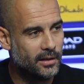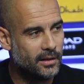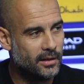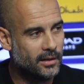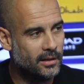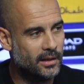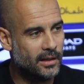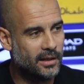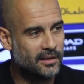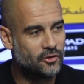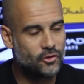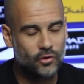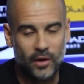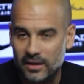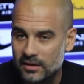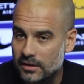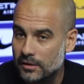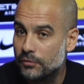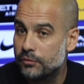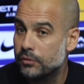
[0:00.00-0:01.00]
in
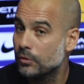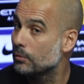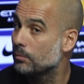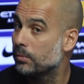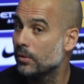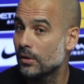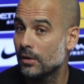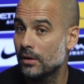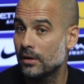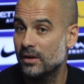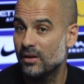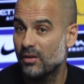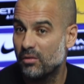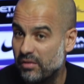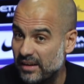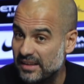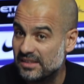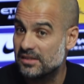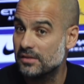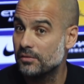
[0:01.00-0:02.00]
attractive football, in
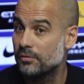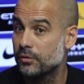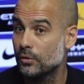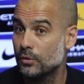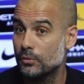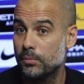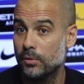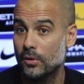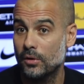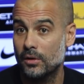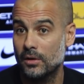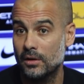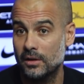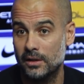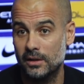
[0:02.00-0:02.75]
offensive football,